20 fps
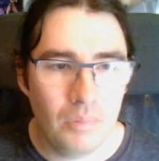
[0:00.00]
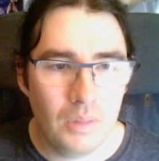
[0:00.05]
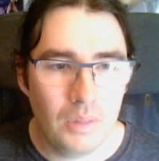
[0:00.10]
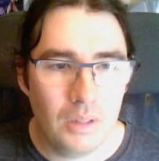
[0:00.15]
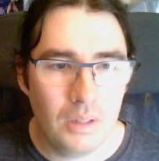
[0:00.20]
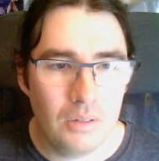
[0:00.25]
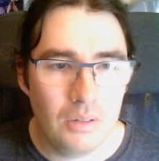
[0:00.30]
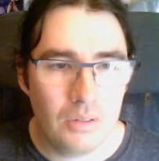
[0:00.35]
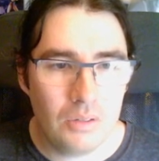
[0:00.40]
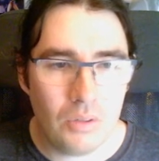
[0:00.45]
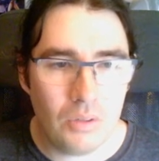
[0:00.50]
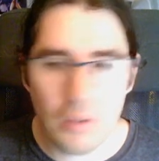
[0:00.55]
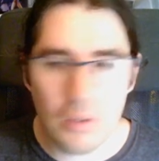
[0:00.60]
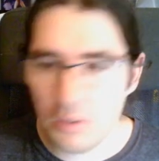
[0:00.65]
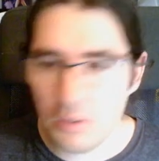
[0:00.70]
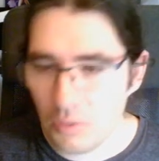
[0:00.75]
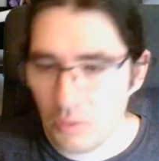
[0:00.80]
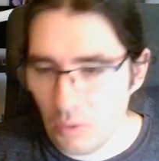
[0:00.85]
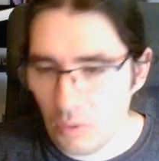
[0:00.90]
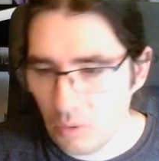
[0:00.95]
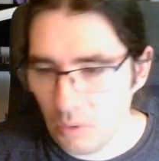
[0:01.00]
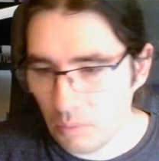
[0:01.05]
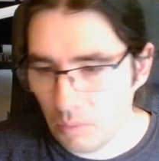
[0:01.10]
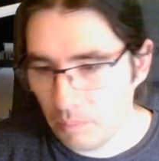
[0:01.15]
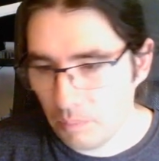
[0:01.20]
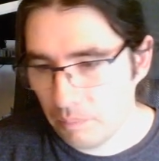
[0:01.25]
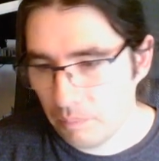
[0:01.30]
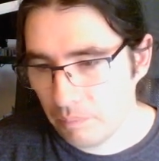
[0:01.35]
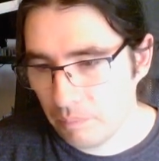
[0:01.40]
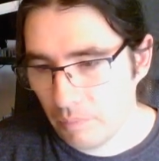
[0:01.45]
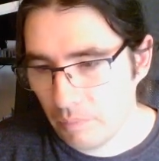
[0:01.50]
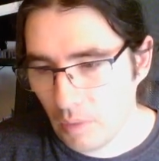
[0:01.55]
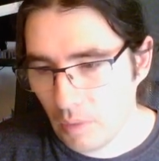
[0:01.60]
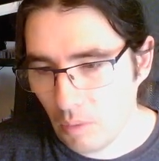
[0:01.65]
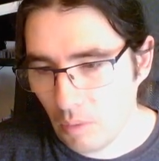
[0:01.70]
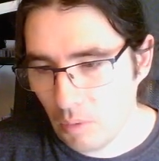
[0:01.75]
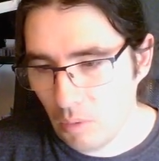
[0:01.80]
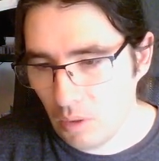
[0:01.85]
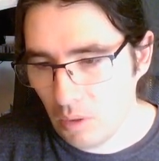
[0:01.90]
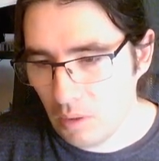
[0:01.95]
So I thought we don't